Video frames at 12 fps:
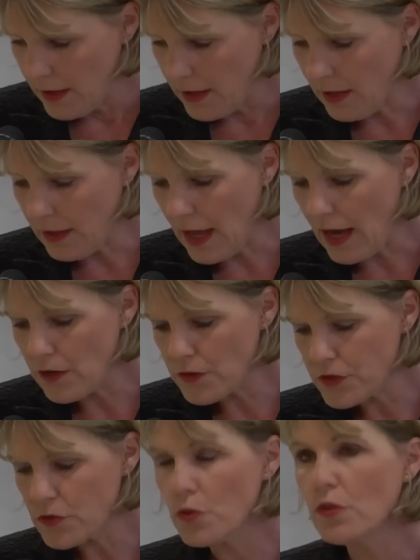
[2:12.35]
It
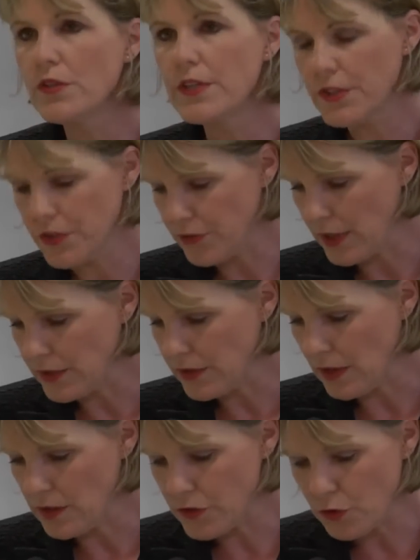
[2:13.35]
allows school districts
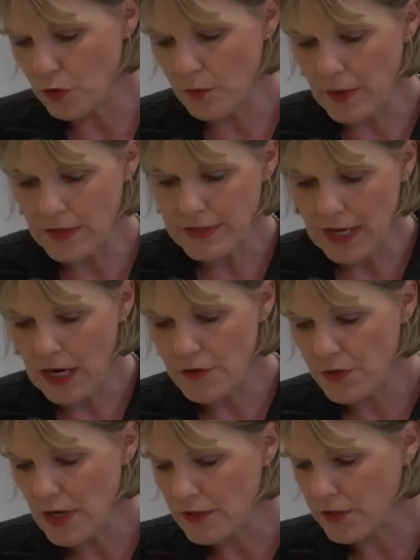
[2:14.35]
and school bus
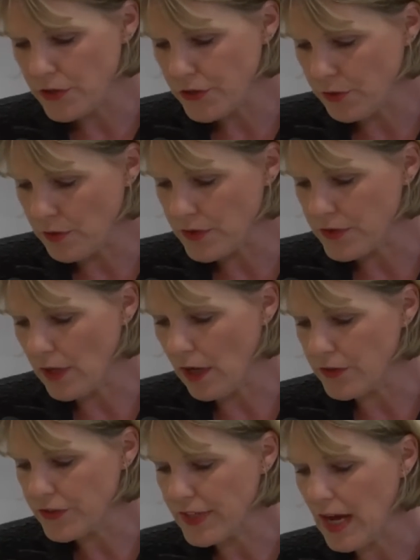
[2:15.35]
contractors to
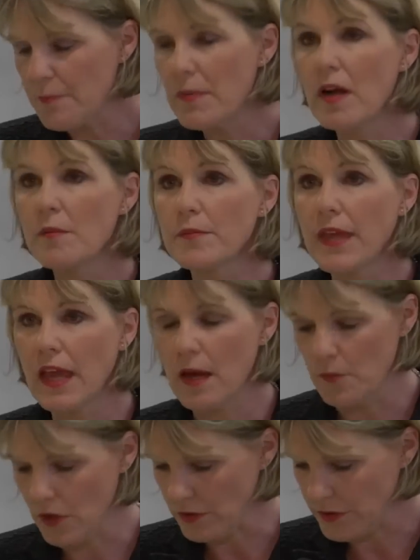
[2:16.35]
install stop arm
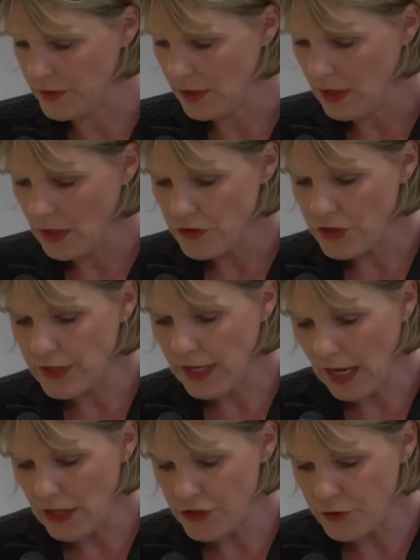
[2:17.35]
cameras to
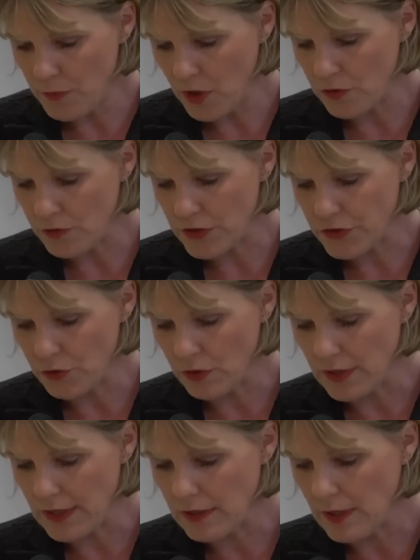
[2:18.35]
catch motorists who
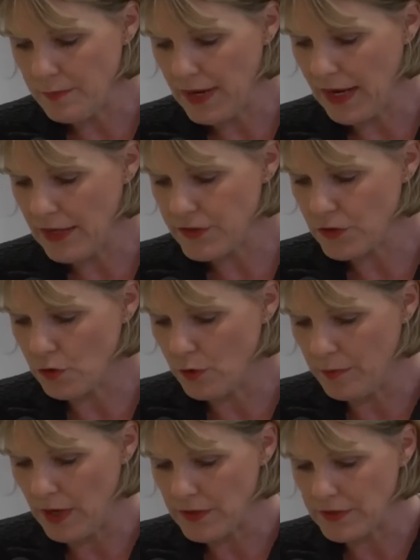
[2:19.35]
illegally pass school
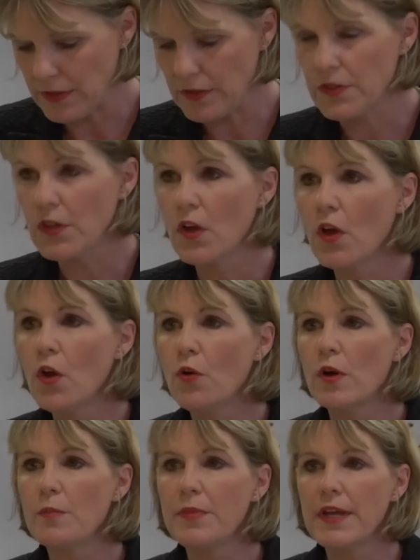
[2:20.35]
buses
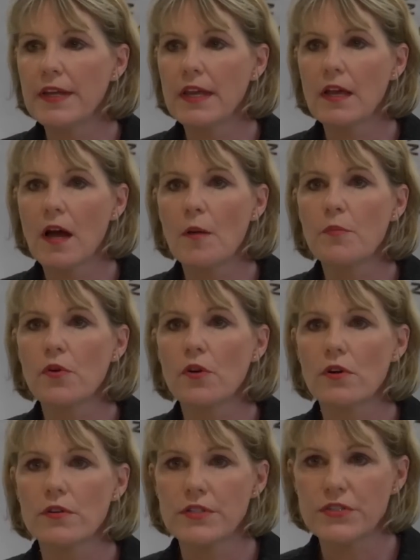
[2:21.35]
who are picking up
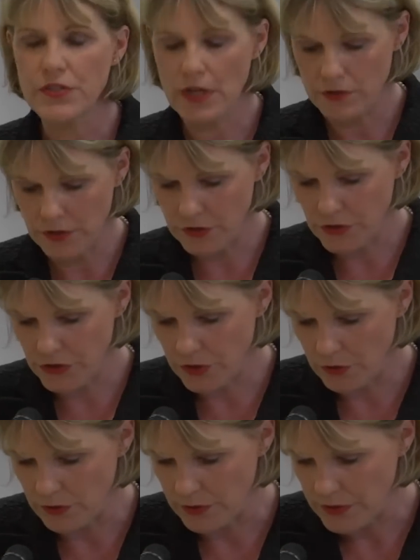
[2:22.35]
or discharging
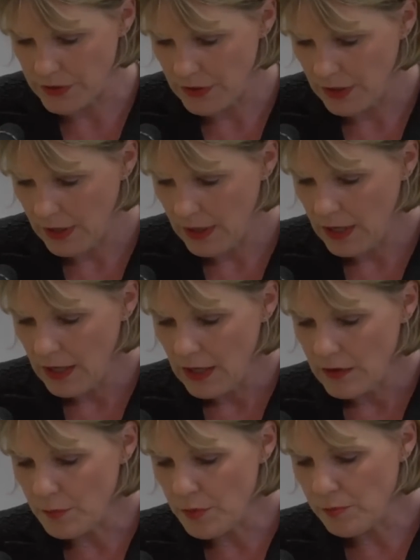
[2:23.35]
students.
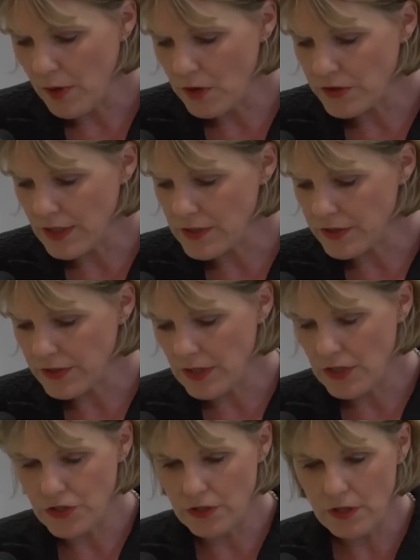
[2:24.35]
The proposed
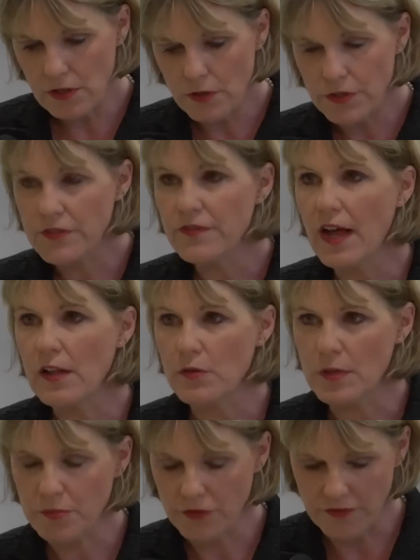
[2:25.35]
legislation includes the
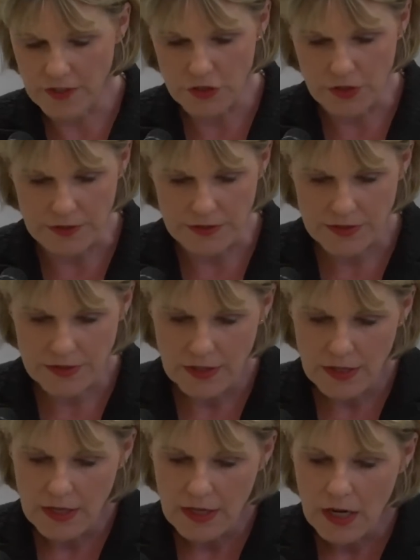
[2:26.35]
following provisions.
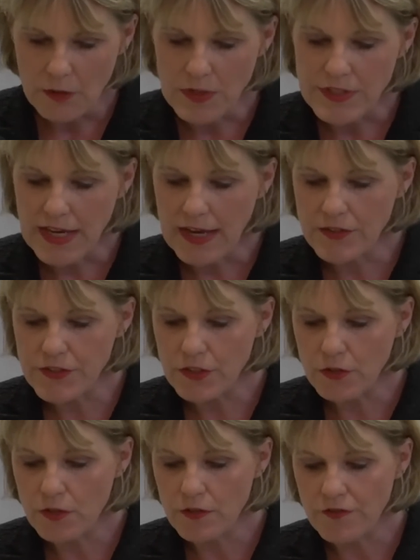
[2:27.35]
It retains the
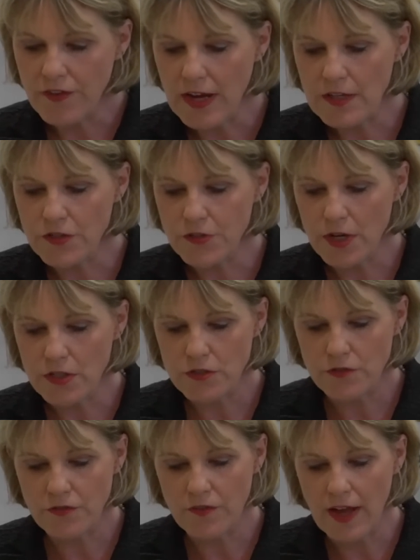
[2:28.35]
current fine
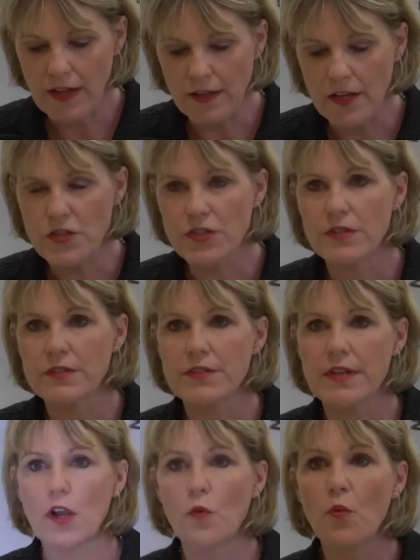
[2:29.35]
structure for violations
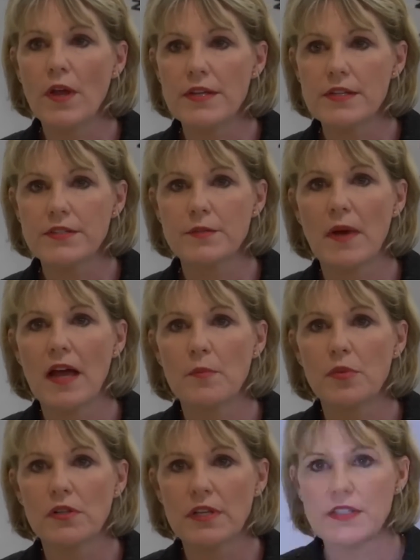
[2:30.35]
that are witnessed by a
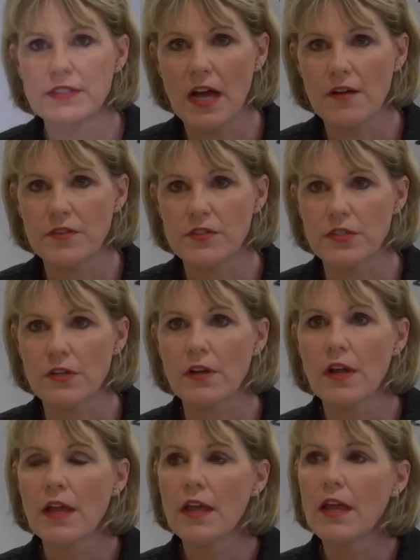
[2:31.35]
police officer.
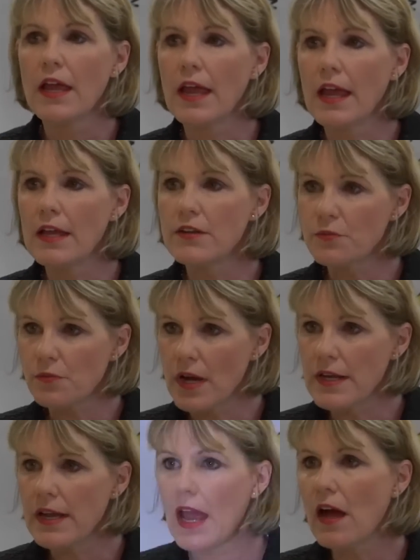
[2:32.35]
And
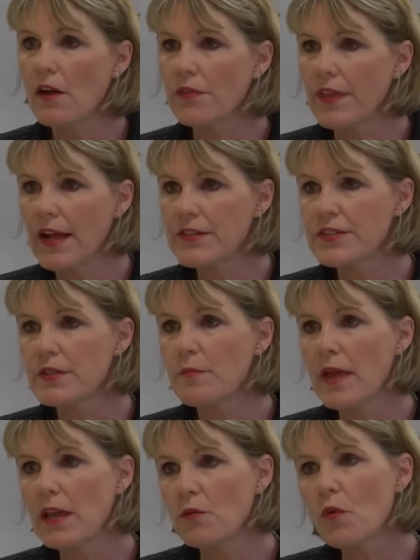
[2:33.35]
right now, that's the
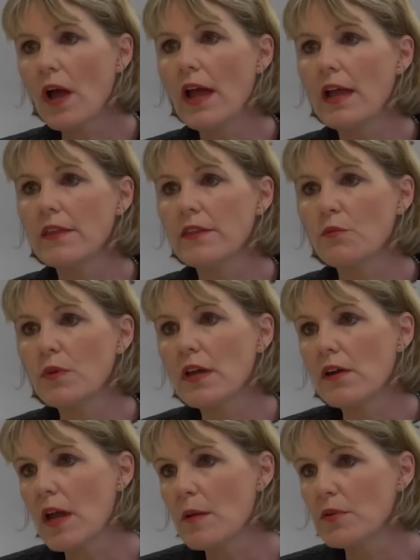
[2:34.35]
main way that we
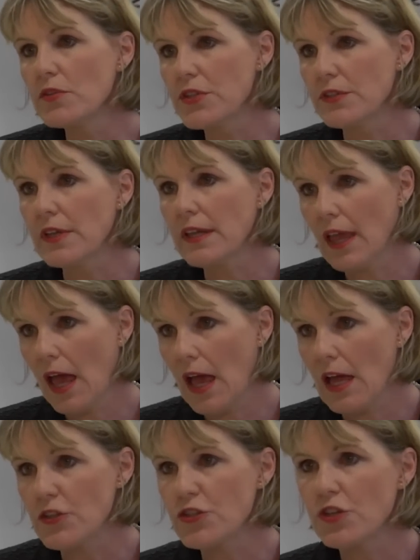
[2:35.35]
are able to
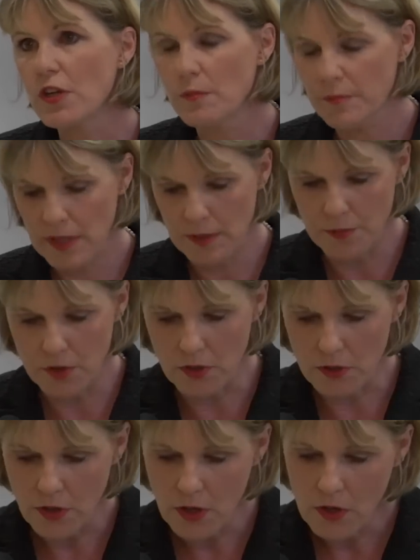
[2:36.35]
catch
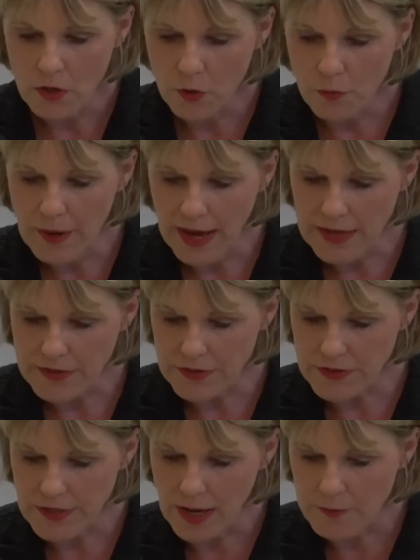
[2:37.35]
people who pass the
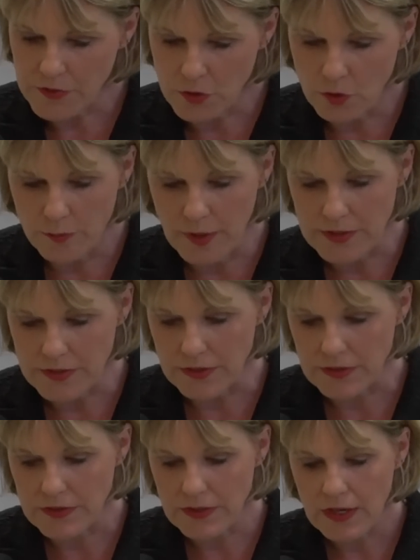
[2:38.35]
stop school
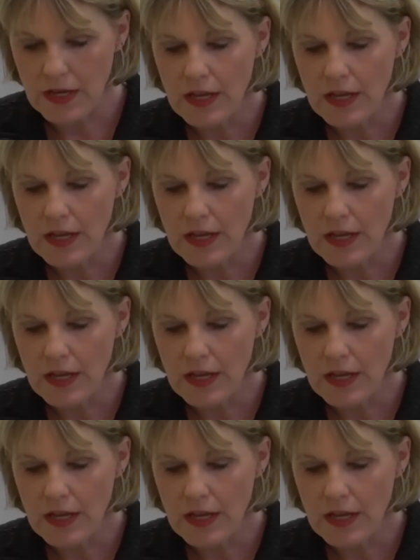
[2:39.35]
buses.